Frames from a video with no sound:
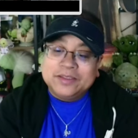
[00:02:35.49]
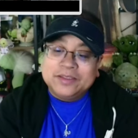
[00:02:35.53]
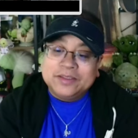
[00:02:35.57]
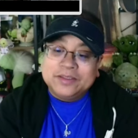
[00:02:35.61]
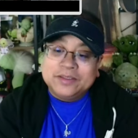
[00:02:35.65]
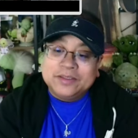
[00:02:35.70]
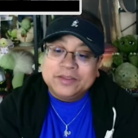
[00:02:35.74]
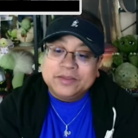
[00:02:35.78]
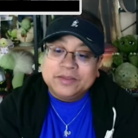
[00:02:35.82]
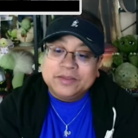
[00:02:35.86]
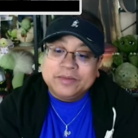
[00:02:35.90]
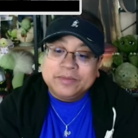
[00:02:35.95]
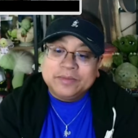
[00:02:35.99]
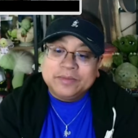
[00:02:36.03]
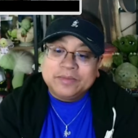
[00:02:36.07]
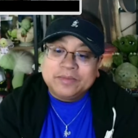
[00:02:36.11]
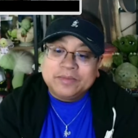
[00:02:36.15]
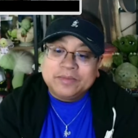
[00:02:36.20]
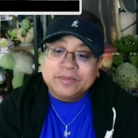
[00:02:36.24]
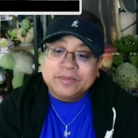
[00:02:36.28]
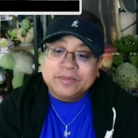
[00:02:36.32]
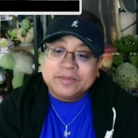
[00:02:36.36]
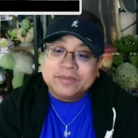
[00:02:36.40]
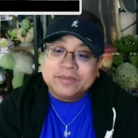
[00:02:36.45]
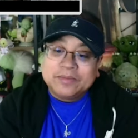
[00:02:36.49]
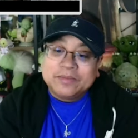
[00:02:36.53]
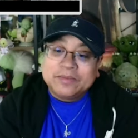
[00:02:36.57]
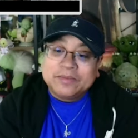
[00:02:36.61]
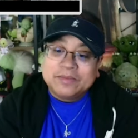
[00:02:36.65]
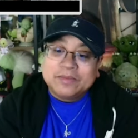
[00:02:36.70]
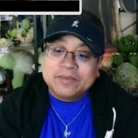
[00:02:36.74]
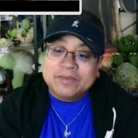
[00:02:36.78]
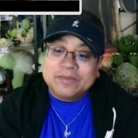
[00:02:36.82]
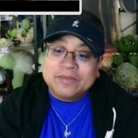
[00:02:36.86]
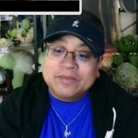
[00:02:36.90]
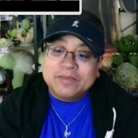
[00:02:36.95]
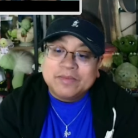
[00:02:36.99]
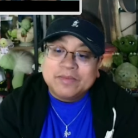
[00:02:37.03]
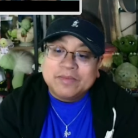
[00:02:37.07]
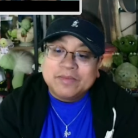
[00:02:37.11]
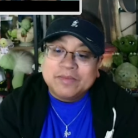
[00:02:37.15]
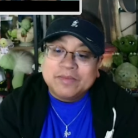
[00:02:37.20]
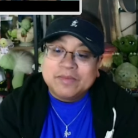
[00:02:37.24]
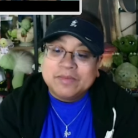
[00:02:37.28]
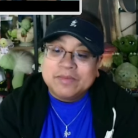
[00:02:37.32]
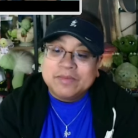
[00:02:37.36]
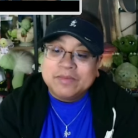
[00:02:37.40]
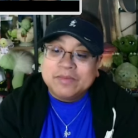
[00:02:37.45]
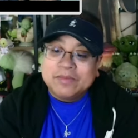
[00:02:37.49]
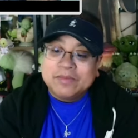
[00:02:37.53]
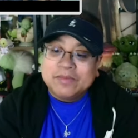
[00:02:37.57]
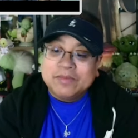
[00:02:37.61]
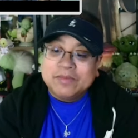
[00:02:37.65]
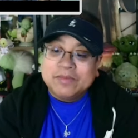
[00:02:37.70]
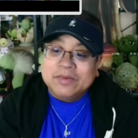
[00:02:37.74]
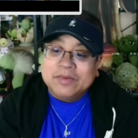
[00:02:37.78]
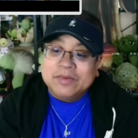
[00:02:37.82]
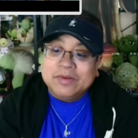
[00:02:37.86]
[no speech]